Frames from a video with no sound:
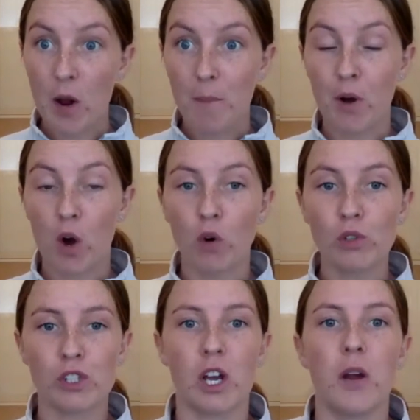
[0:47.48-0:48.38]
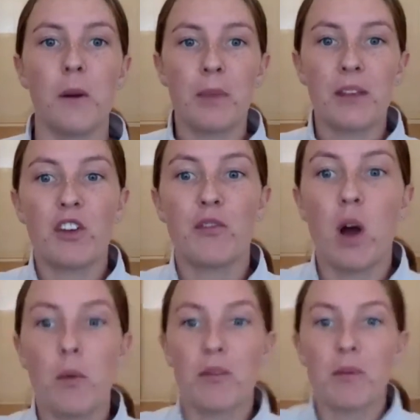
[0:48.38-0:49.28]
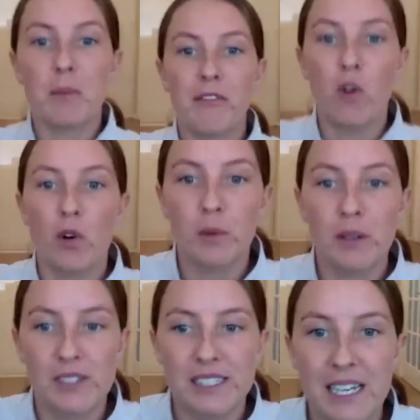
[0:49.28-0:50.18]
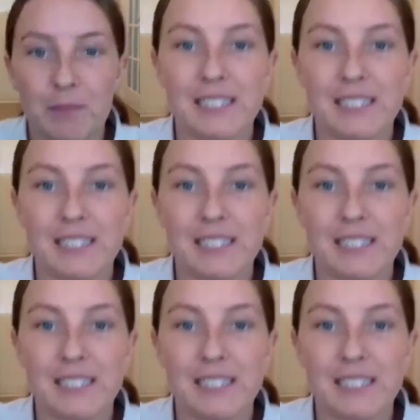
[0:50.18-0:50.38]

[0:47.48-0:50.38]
But also, if you've worked with me before, you would have seen me